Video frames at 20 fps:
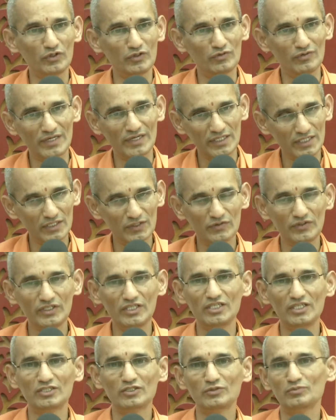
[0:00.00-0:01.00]
he wanted to
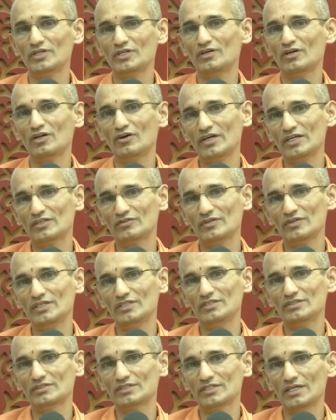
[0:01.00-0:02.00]
eat, but now
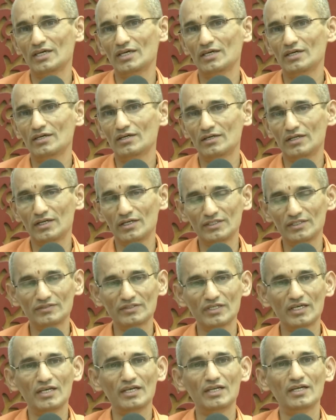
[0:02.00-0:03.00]
actually he's an
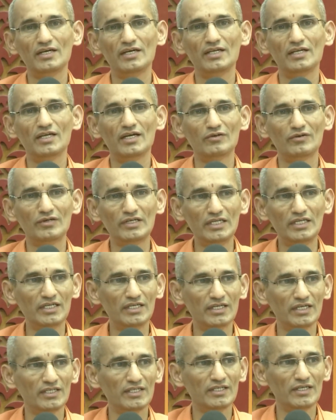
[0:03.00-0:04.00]
exile and he had to
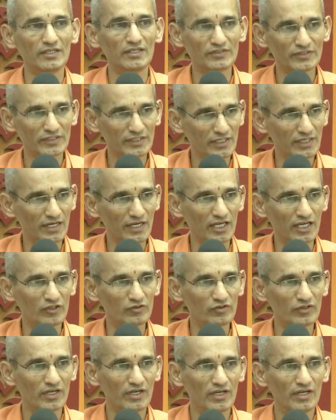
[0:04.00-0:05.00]
lead an ascetic
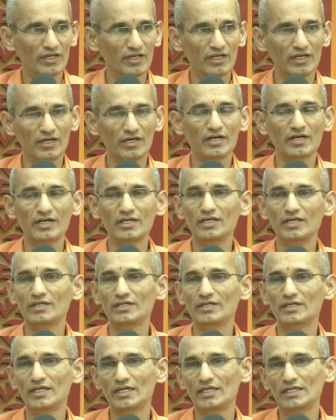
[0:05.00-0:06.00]
life. He can't
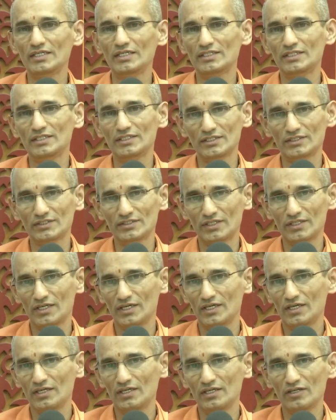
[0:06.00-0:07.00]
eat dainty dishes.
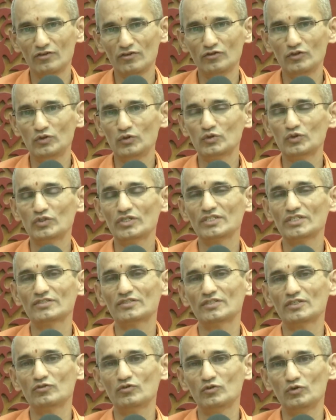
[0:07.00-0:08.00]
He refused to
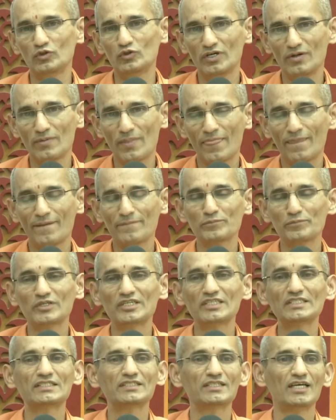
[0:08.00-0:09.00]
touch that food.
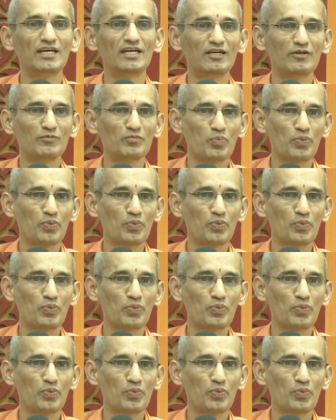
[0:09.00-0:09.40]
That he said,